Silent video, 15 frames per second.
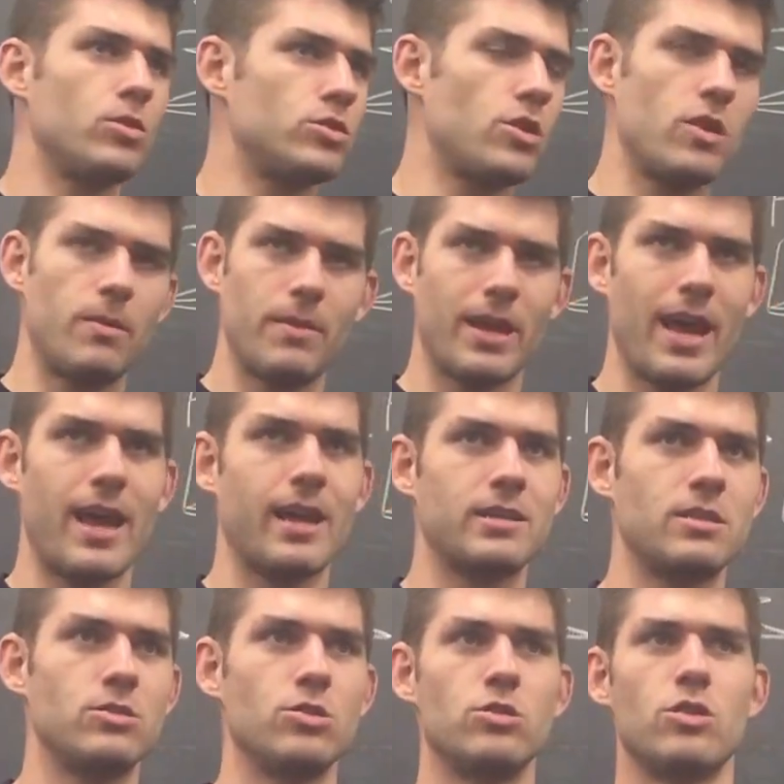Newtonian
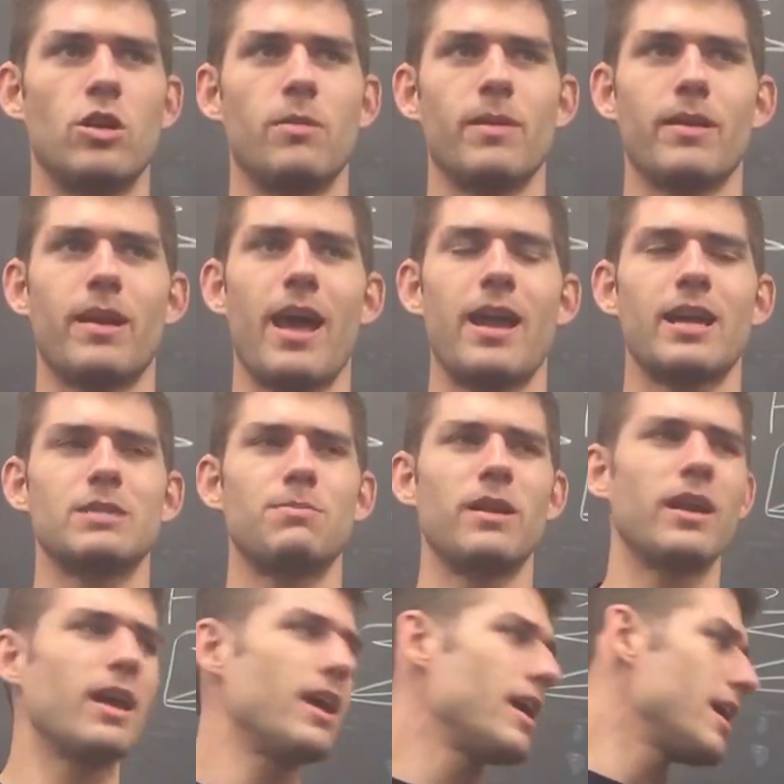mechanics is Newtonian mechanics,
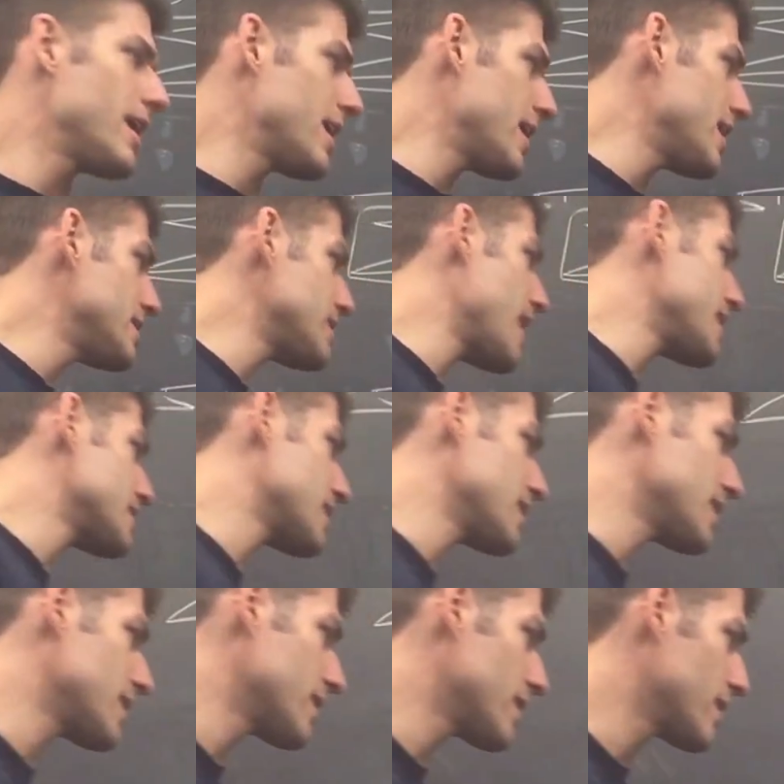but he is
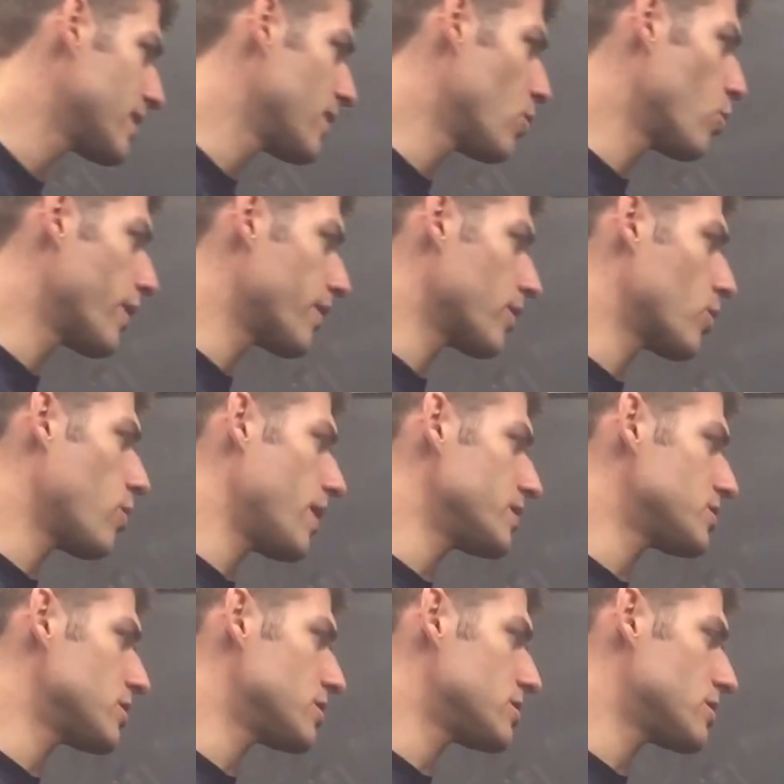asking weirder
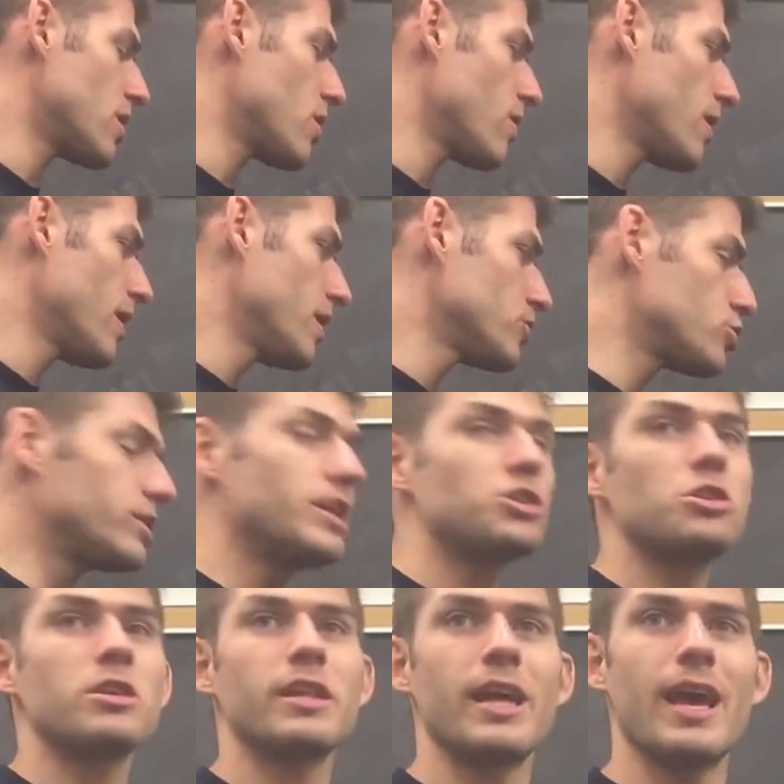questions. So
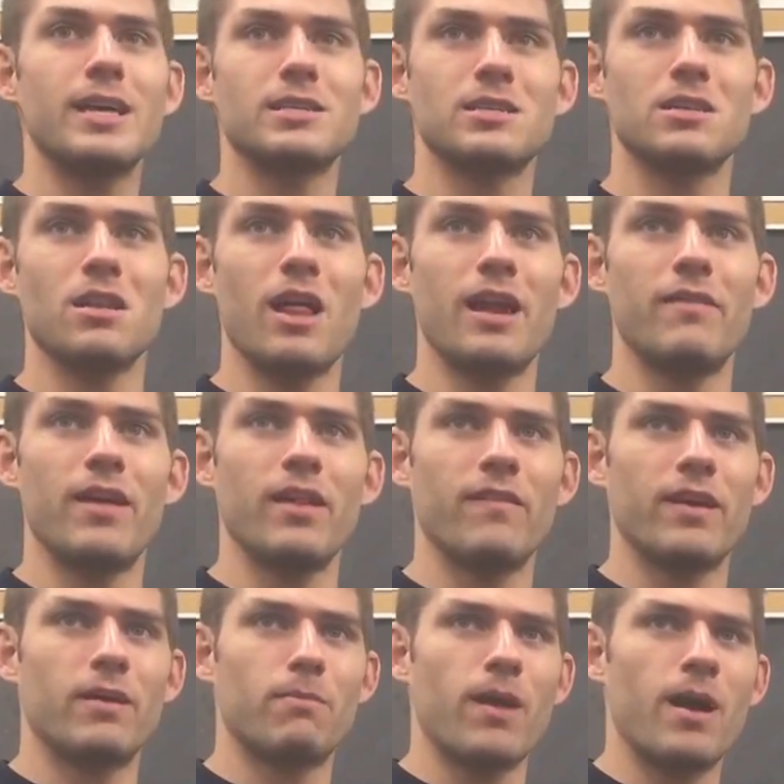traditionally he asks a lot of
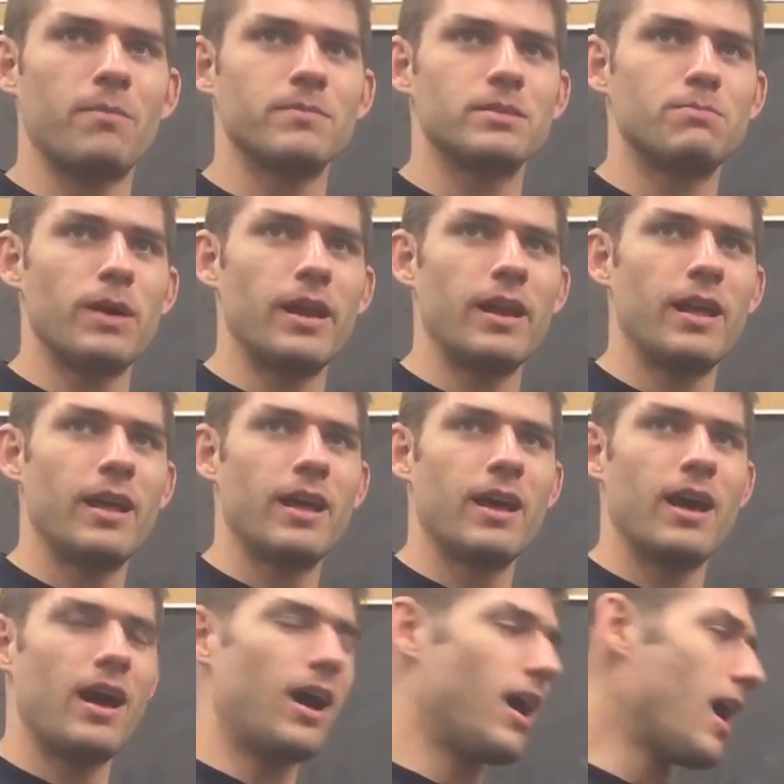elevator problems, but
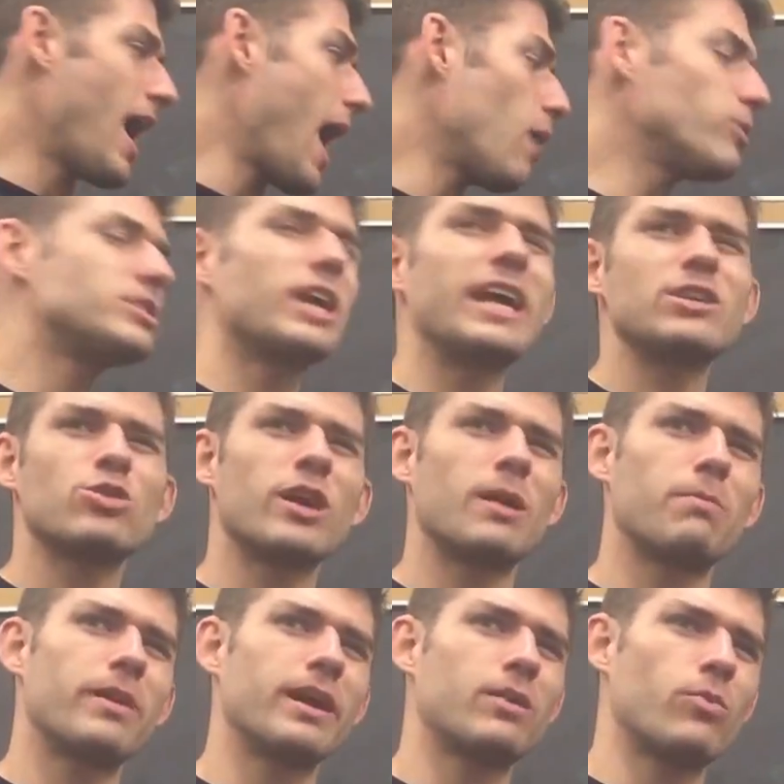I always hate trying to
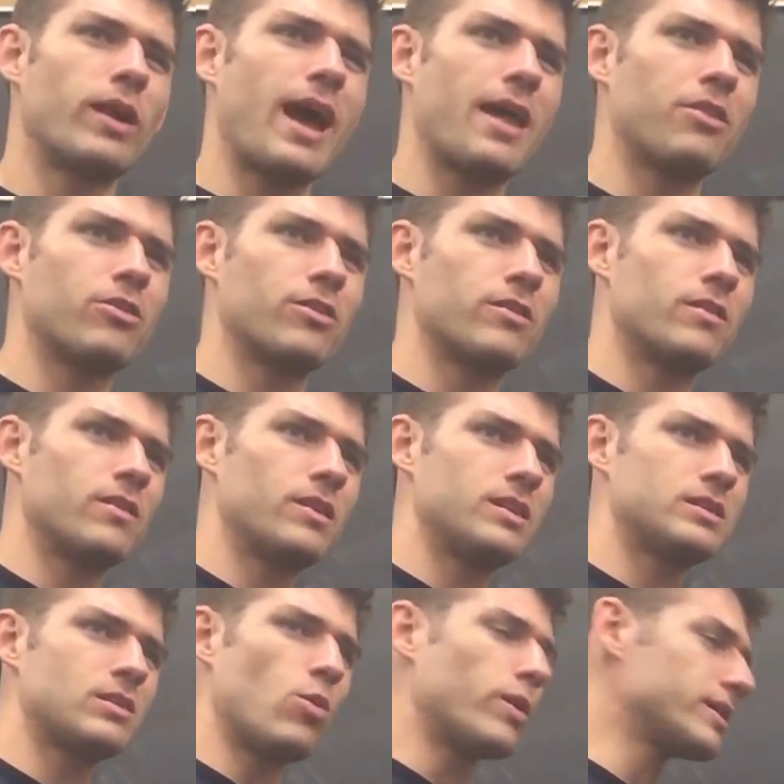predict what Adler
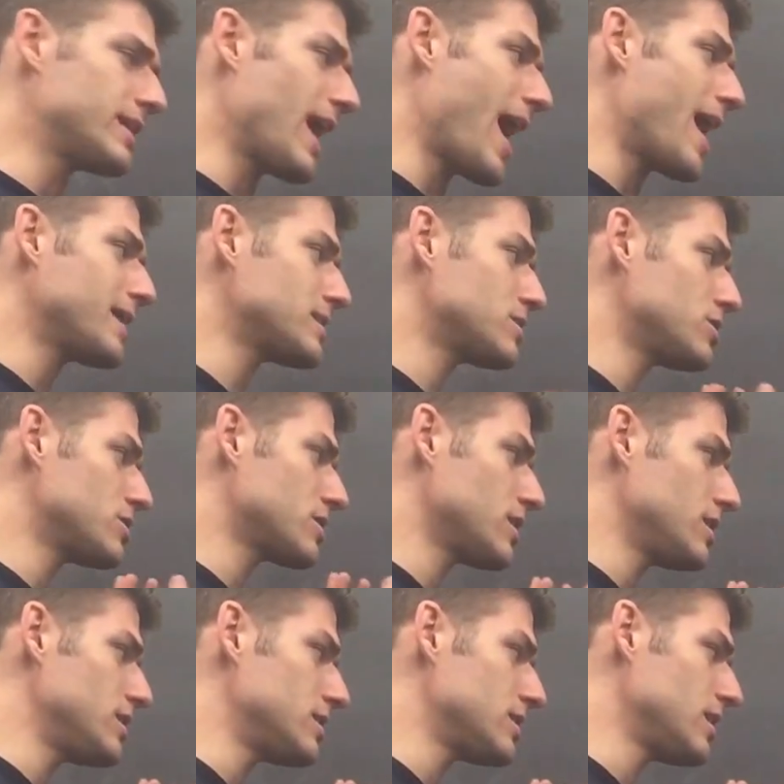is going to ask just
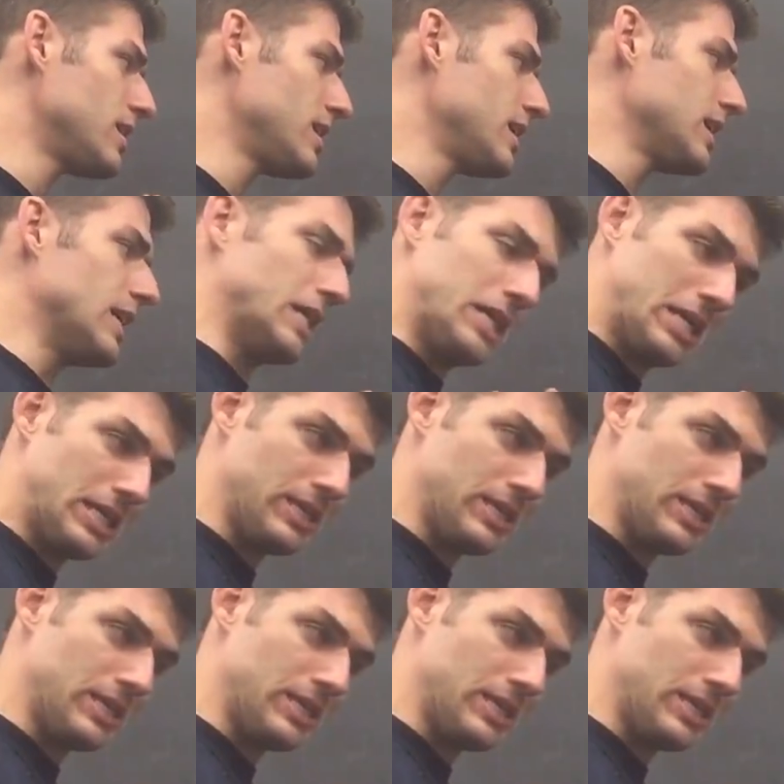because he